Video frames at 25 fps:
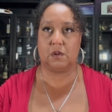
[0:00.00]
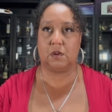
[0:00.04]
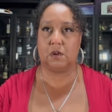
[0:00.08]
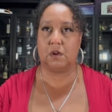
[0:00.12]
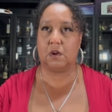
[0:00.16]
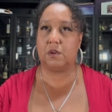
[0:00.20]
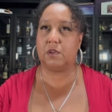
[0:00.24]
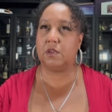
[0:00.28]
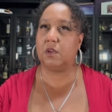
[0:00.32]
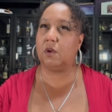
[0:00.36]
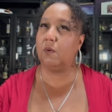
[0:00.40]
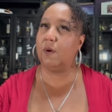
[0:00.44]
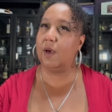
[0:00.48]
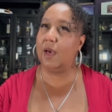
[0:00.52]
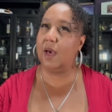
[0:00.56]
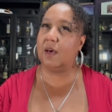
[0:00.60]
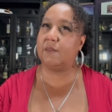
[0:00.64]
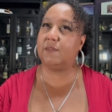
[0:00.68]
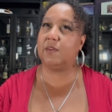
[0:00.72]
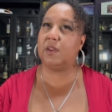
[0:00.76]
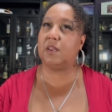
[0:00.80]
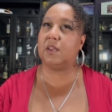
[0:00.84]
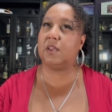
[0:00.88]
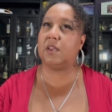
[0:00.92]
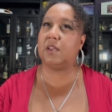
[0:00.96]
you
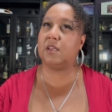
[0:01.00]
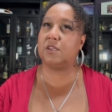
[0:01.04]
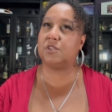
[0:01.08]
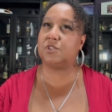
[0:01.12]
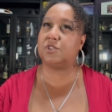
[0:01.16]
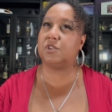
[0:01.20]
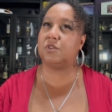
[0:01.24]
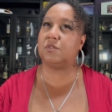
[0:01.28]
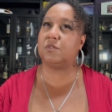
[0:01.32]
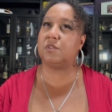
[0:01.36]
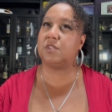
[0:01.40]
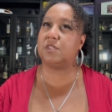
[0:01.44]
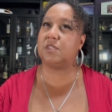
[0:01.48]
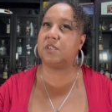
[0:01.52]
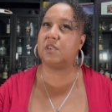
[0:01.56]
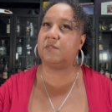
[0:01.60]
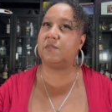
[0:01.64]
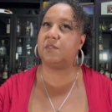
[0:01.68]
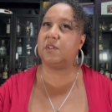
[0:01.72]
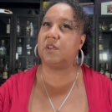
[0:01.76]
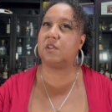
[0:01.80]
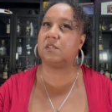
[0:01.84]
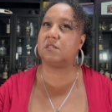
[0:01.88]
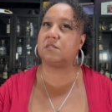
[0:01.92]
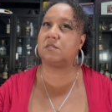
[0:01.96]
having an issue this
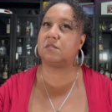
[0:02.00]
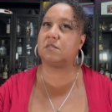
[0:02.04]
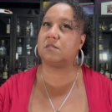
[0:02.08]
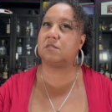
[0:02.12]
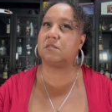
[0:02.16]
evening?